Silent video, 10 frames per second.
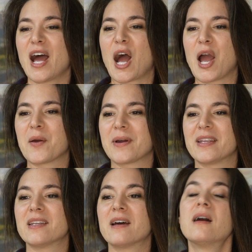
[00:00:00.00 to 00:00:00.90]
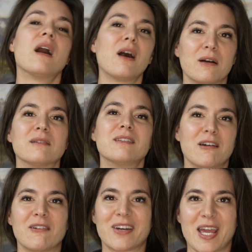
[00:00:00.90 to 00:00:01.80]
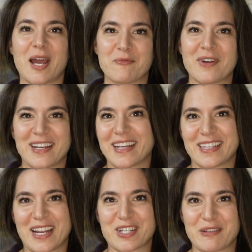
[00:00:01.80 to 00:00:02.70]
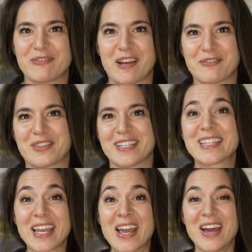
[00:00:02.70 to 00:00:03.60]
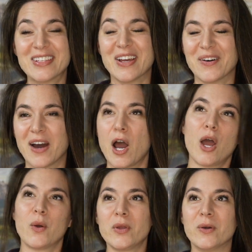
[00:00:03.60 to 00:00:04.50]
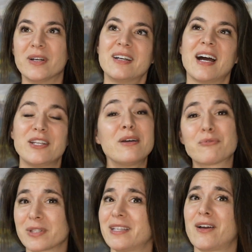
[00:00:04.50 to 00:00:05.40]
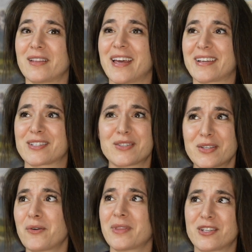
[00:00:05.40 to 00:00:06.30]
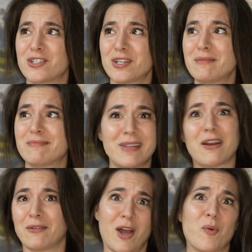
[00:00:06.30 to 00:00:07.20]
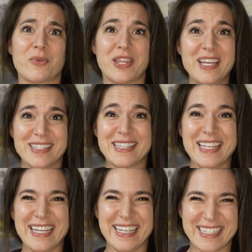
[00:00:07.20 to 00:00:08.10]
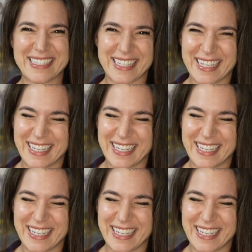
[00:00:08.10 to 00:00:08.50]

I went, oh no, okay, I'm fine. I can actually flat foot this thing. So, whew, I do have really long legs, so that should, you know, help with these things.